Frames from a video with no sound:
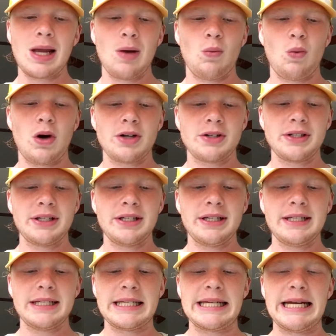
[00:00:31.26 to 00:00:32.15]

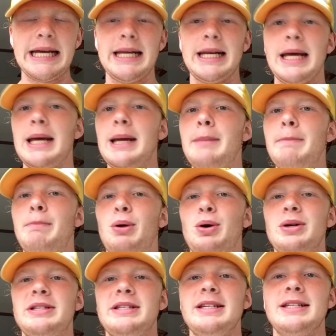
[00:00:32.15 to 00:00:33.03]
Washington State and
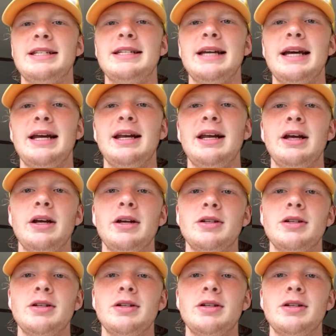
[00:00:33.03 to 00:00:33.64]
Boise State.